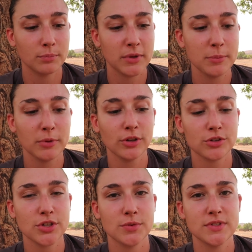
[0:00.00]
People
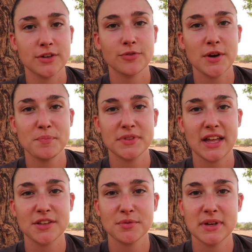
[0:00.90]
are so different, but
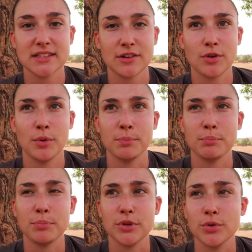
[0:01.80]
that's what makes
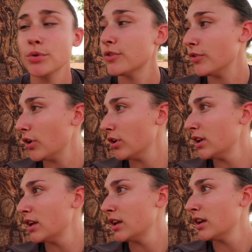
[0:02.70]
everyone beautiful.
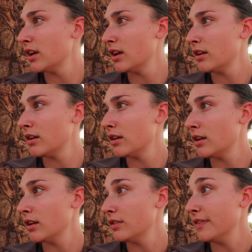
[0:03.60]

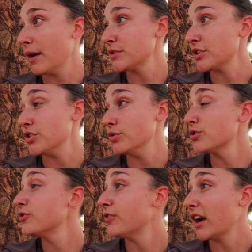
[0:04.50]
That was a
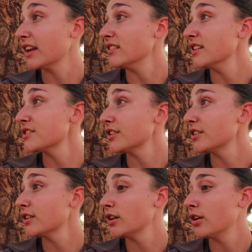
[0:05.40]
huge fucking
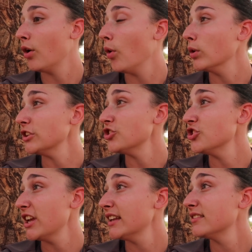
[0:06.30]
lizard. Holy
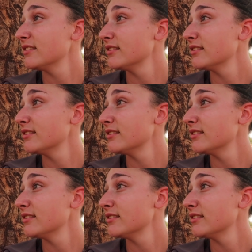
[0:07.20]
shit.